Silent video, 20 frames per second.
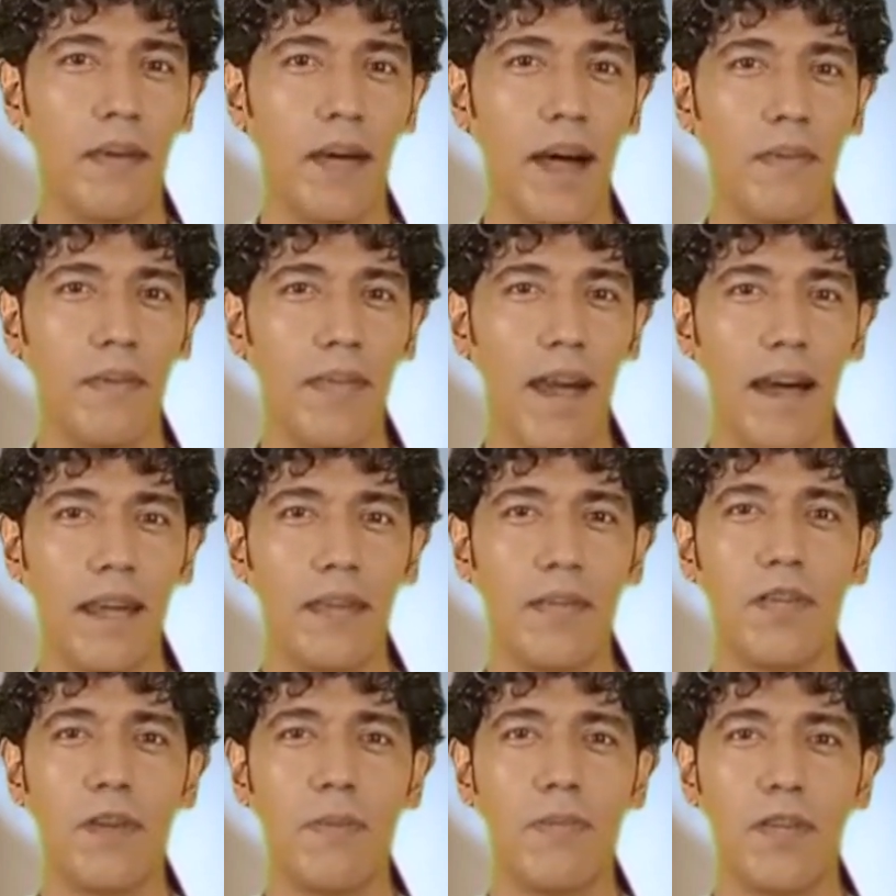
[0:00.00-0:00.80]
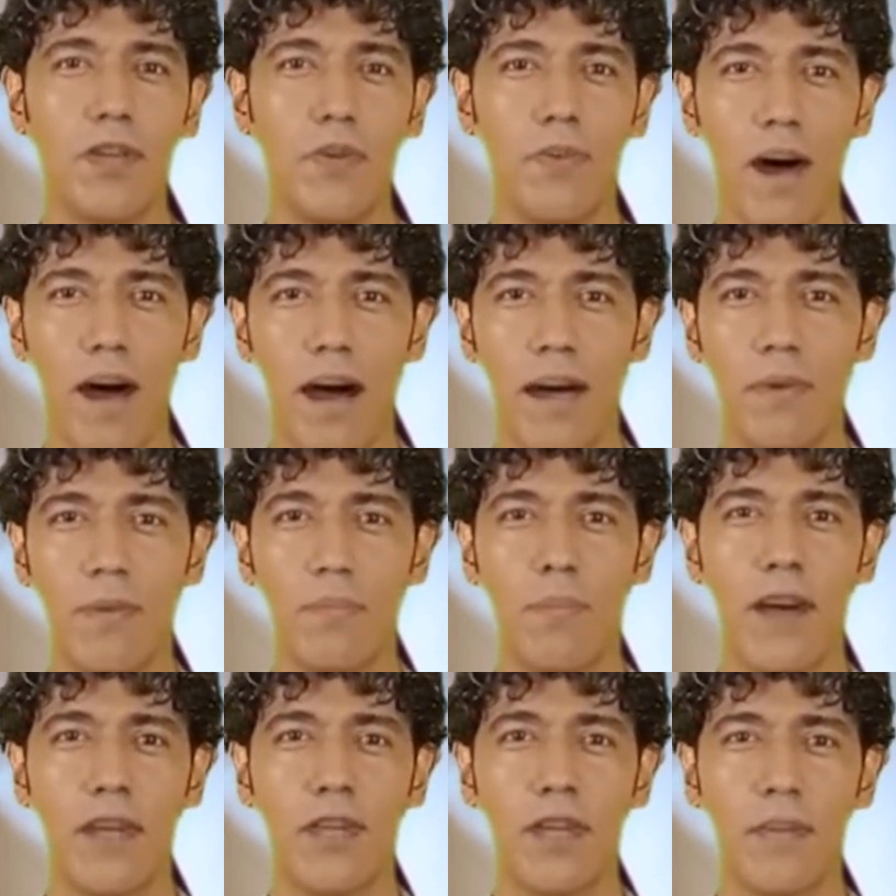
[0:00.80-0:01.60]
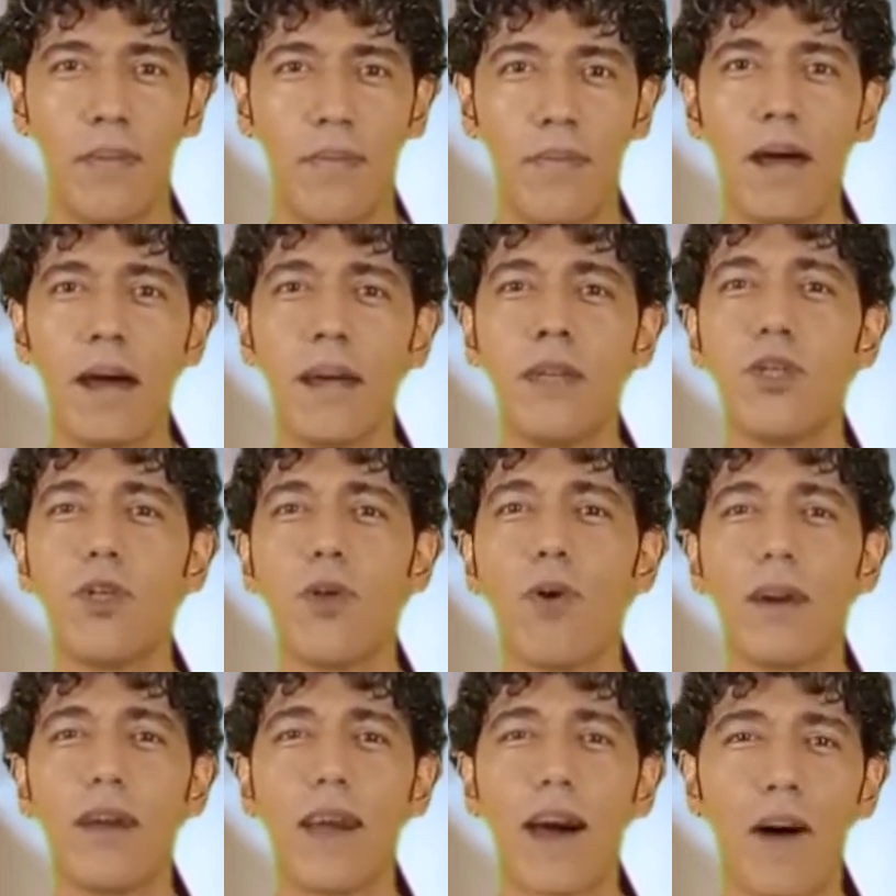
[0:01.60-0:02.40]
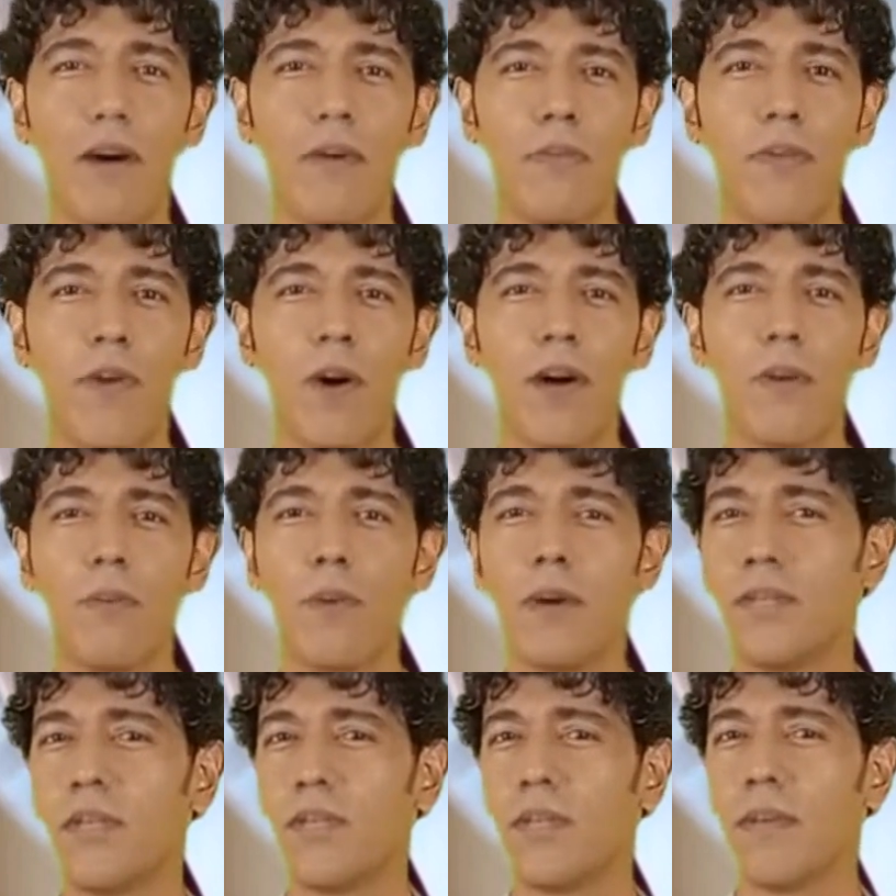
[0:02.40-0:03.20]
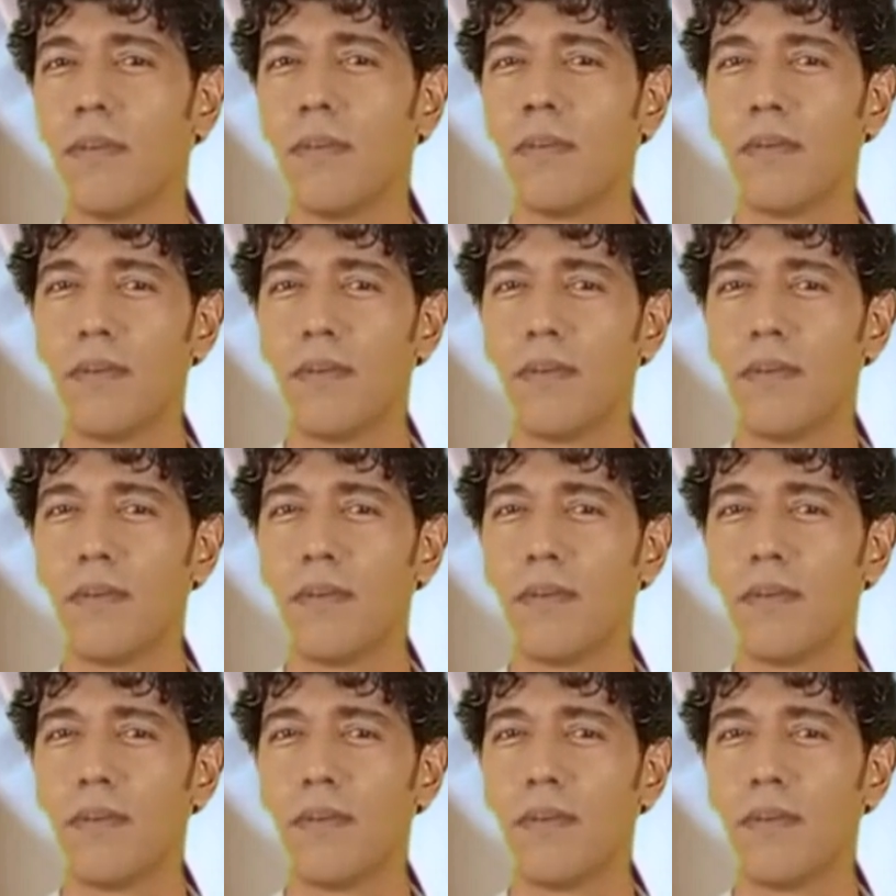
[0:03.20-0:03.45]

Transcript: Hit that subscribe button and join our followers.